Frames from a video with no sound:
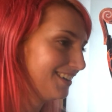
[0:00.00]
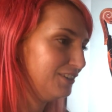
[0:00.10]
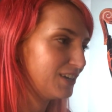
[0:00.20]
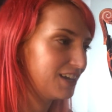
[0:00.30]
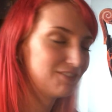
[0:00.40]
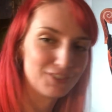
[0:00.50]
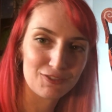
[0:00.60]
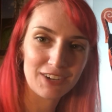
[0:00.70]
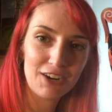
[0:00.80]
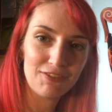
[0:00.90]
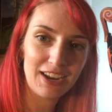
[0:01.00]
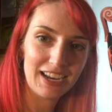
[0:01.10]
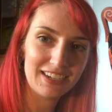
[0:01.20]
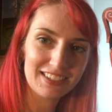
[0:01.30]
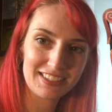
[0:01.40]
You have red
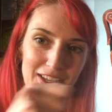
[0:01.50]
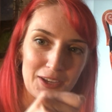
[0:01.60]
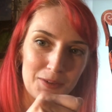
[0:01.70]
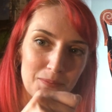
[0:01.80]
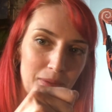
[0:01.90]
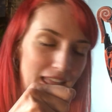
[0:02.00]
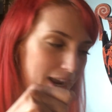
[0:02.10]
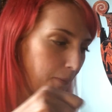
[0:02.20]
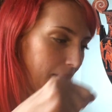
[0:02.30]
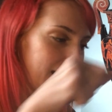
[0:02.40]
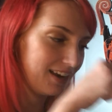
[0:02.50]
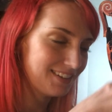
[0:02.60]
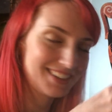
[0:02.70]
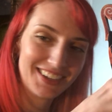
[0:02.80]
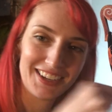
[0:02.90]
vase, black paint.